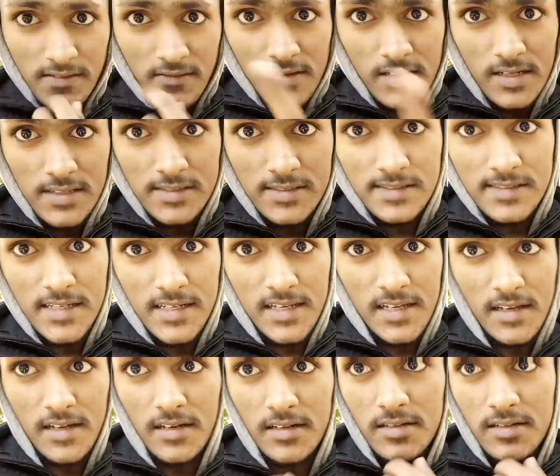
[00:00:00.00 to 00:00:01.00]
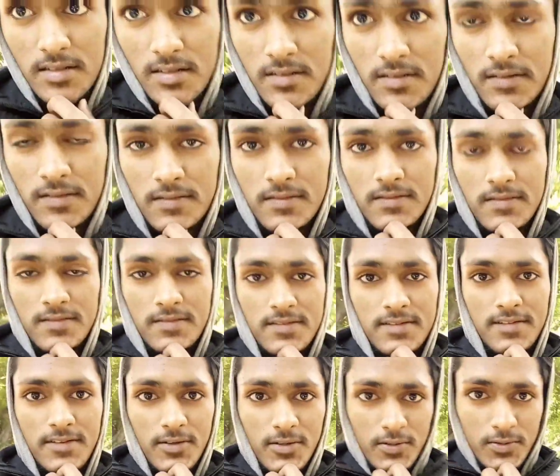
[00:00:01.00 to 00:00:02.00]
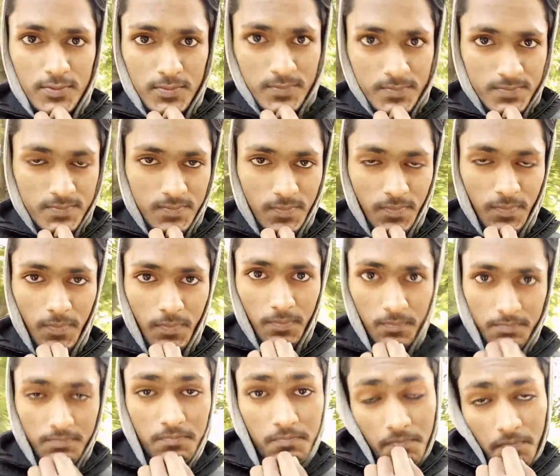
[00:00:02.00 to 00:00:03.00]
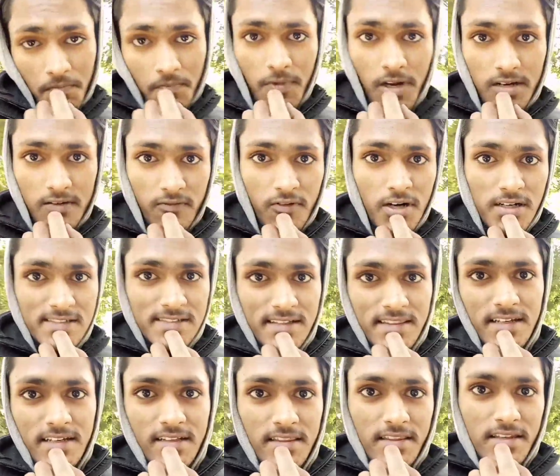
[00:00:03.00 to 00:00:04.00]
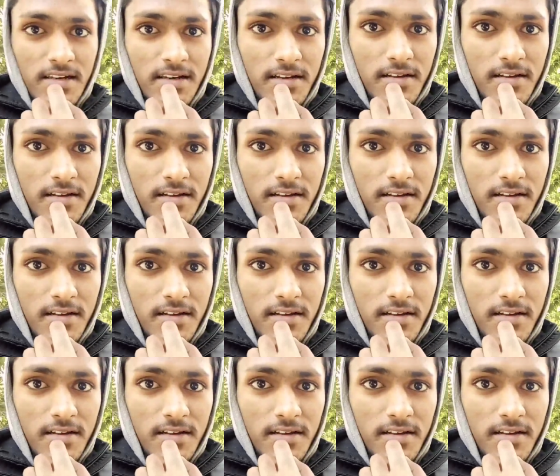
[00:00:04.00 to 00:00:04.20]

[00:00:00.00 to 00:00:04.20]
Someone else is taking it, so it works, I think, in the